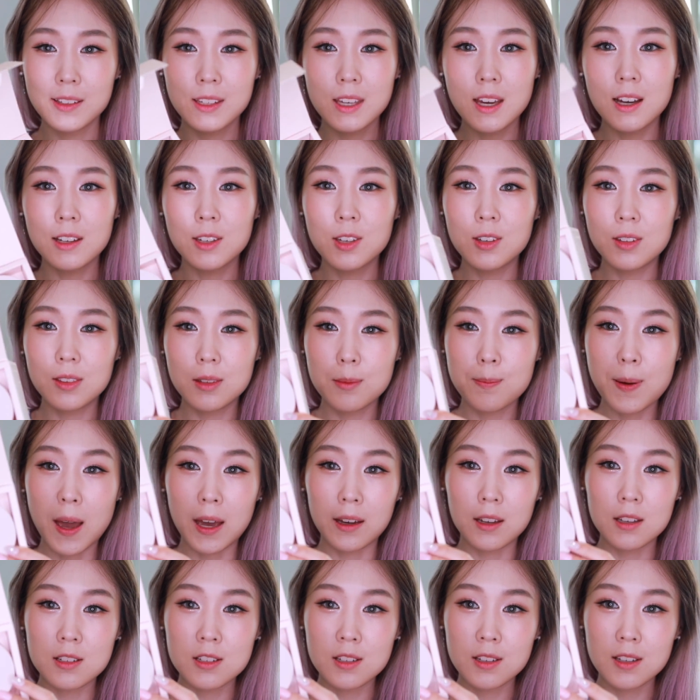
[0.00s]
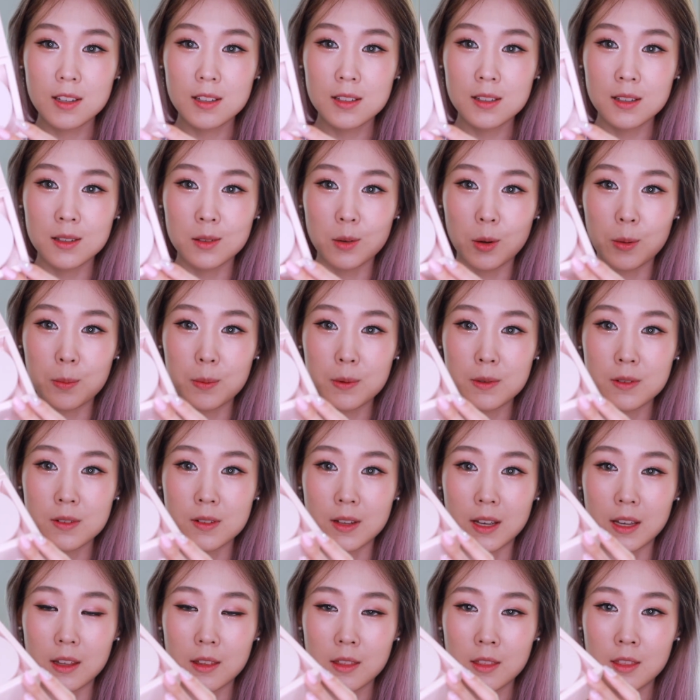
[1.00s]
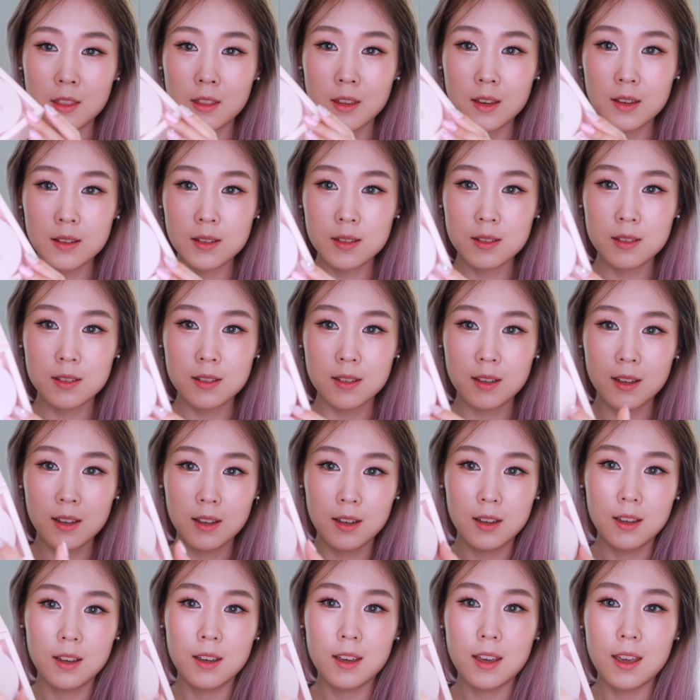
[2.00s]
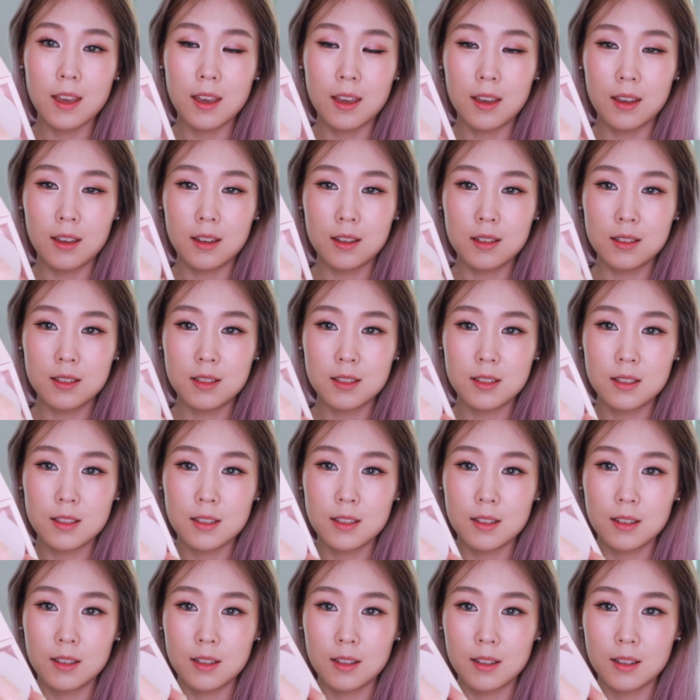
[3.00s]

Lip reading: Look how cute the packaging is. It opens like this, and